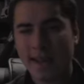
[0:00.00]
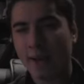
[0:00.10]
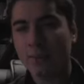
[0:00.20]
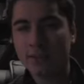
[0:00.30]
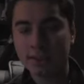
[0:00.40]

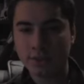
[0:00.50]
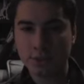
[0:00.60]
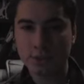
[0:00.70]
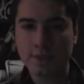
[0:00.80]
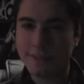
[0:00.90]
I wanted to
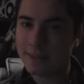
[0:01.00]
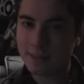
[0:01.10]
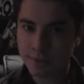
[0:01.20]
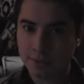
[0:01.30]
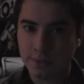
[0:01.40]
do something
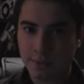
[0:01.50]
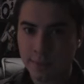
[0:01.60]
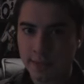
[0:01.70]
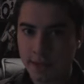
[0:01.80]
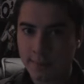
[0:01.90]
different with
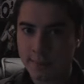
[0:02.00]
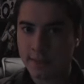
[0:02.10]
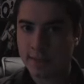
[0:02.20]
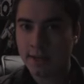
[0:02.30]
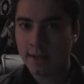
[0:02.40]
my
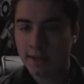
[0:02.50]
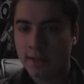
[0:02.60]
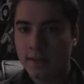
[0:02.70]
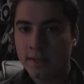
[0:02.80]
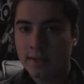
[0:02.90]
comic,
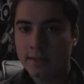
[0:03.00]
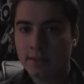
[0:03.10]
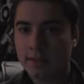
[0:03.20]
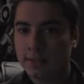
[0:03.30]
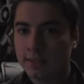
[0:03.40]

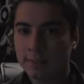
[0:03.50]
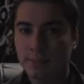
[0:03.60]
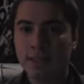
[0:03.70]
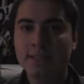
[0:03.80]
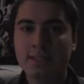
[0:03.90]
to bring